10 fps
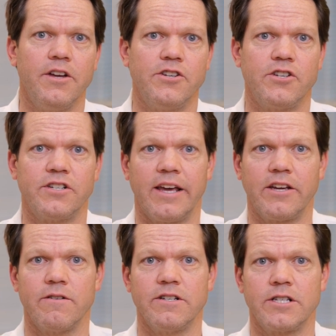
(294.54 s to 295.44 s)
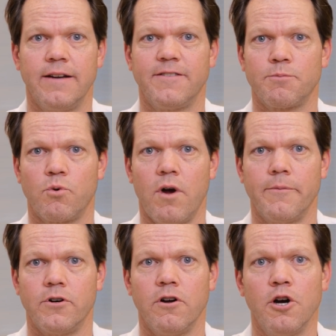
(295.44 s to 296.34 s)
You should take your incentive
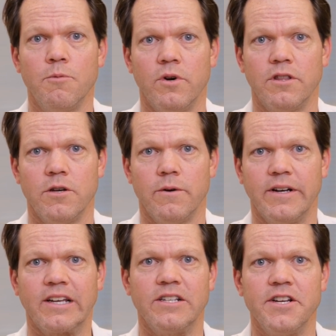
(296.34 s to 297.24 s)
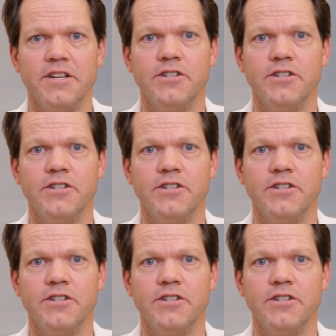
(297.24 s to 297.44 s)
spirometer home with you and continue